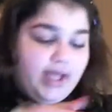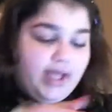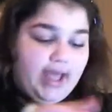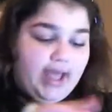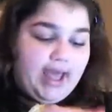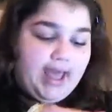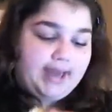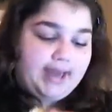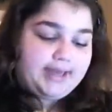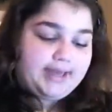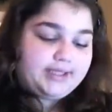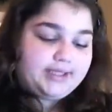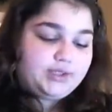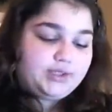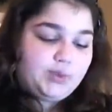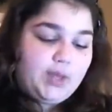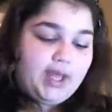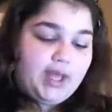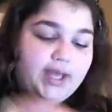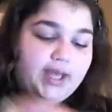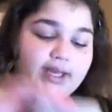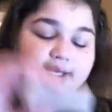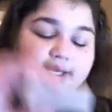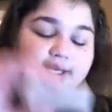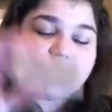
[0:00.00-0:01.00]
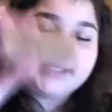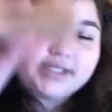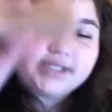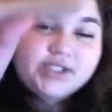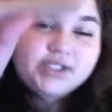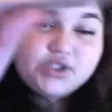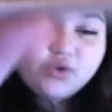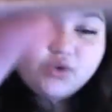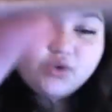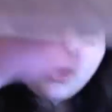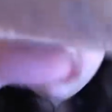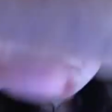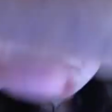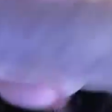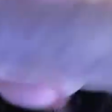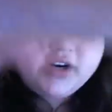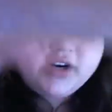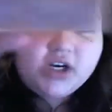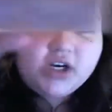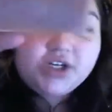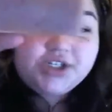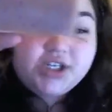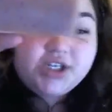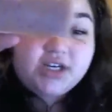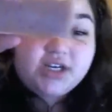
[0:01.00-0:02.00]
And this one is the scrub
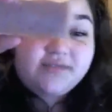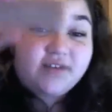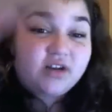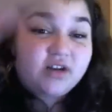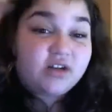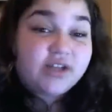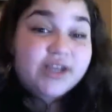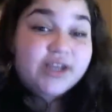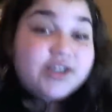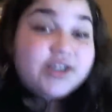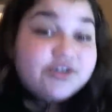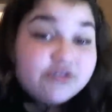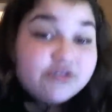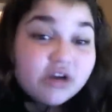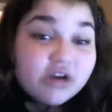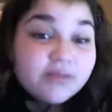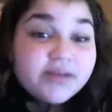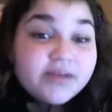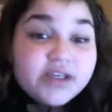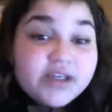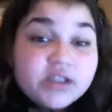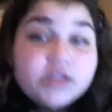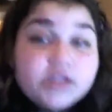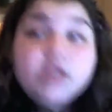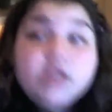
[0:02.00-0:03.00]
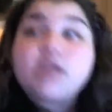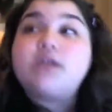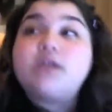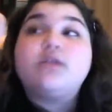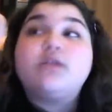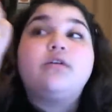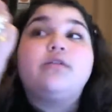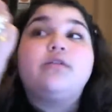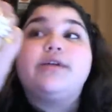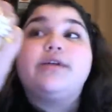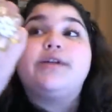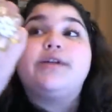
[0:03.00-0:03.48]
version. If you don't like scrubbies, then you don't